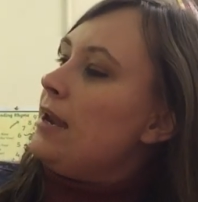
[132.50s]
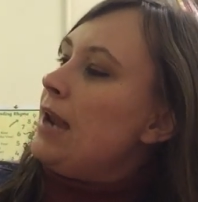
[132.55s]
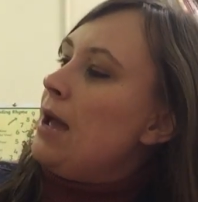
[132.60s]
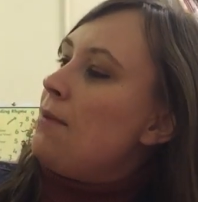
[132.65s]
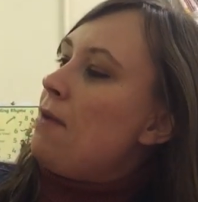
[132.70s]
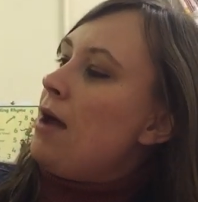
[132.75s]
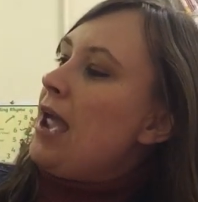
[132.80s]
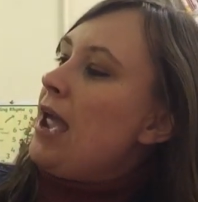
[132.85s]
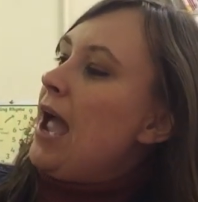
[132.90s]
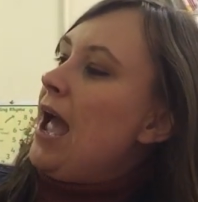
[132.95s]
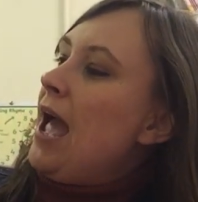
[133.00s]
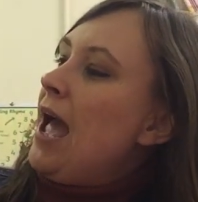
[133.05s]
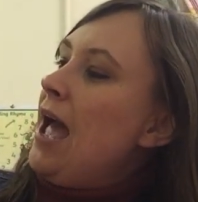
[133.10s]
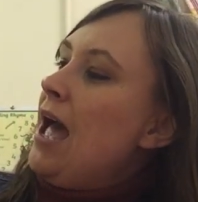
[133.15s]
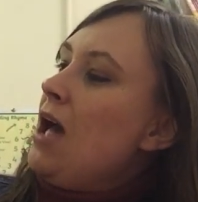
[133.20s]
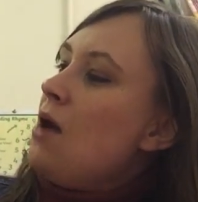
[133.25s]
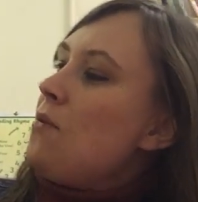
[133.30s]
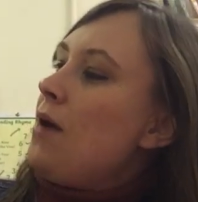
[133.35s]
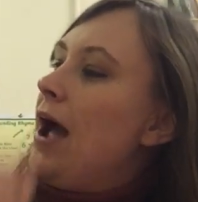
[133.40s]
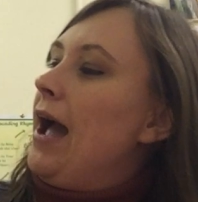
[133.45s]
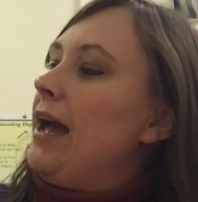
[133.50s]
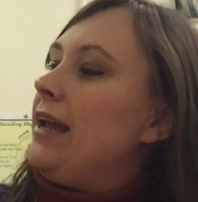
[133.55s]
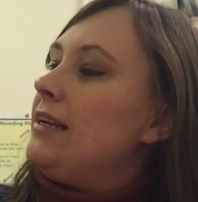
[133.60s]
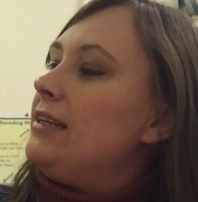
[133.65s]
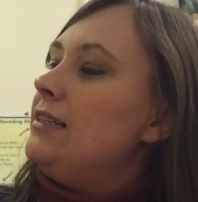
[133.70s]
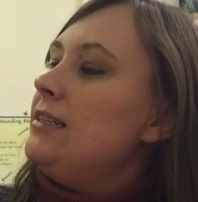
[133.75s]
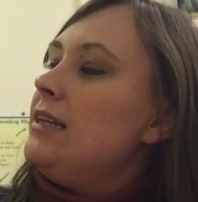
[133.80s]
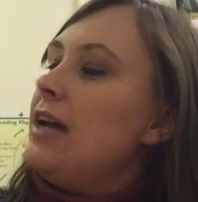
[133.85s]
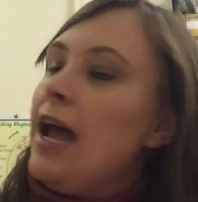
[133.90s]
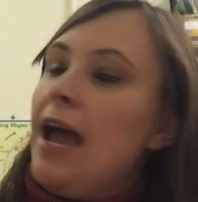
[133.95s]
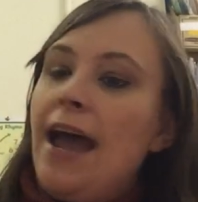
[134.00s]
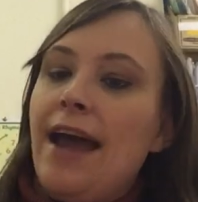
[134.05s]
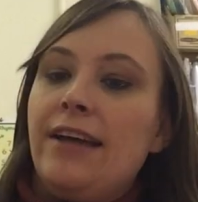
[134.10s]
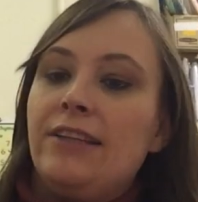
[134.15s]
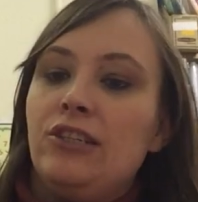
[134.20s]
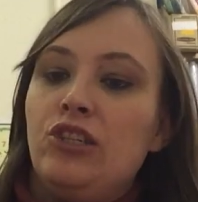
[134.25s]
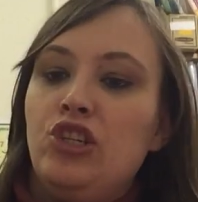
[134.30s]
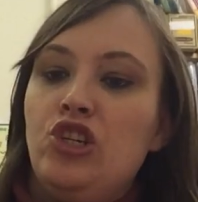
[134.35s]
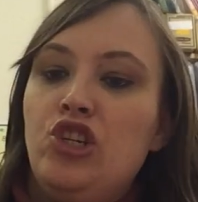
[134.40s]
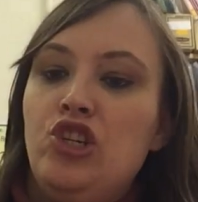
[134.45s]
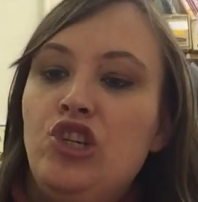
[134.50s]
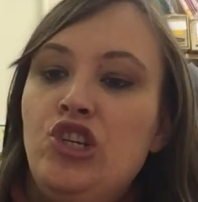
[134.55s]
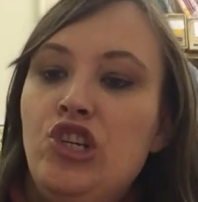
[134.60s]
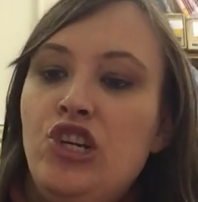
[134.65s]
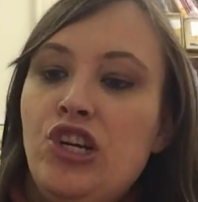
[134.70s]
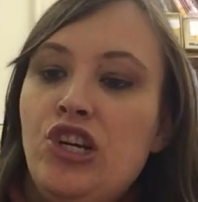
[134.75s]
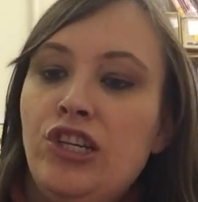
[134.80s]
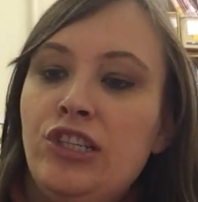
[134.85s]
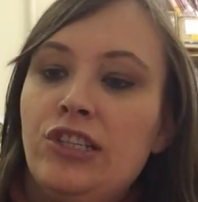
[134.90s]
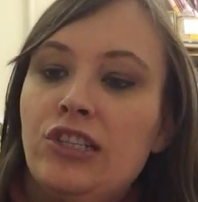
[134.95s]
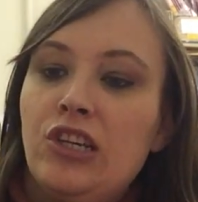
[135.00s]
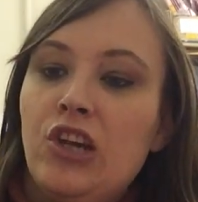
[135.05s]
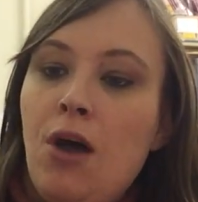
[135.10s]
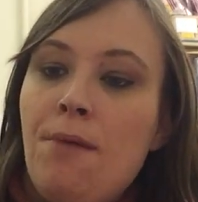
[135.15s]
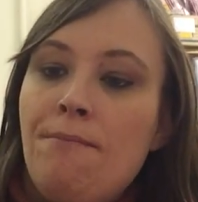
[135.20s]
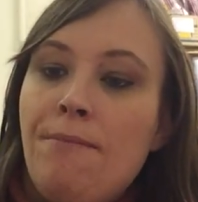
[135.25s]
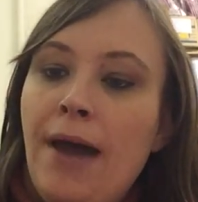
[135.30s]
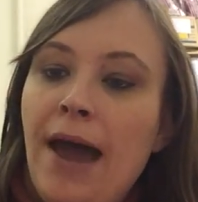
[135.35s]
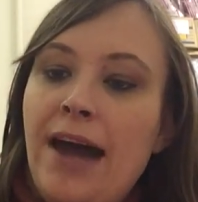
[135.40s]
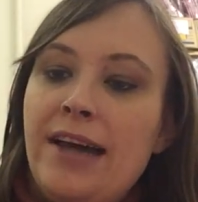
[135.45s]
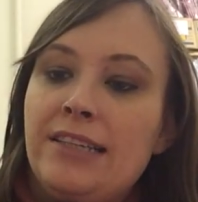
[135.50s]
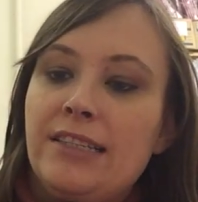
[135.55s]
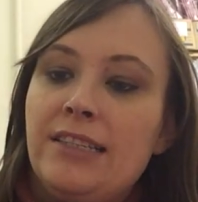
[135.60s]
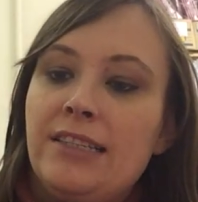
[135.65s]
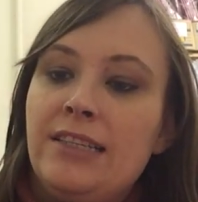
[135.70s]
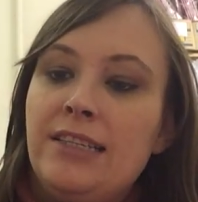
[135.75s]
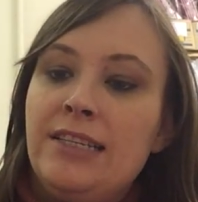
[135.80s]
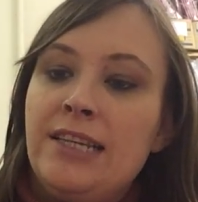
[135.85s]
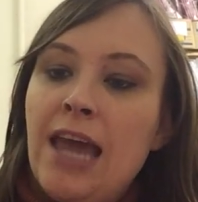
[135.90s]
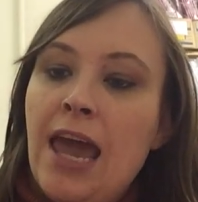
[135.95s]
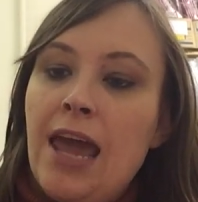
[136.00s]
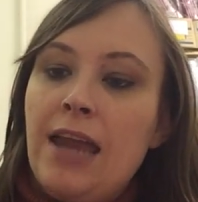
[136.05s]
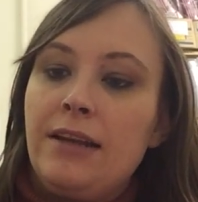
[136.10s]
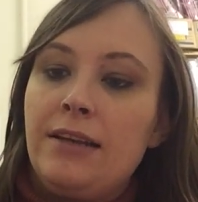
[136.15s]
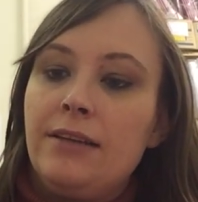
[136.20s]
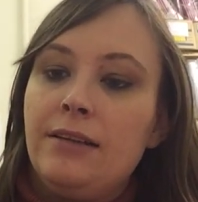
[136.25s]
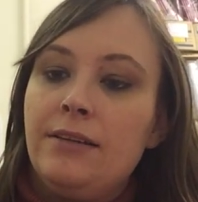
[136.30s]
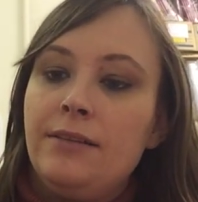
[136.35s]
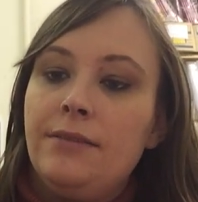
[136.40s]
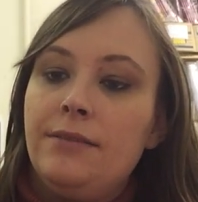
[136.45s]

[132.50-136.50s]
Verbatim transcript: Now my hour hand has just gone past the 10,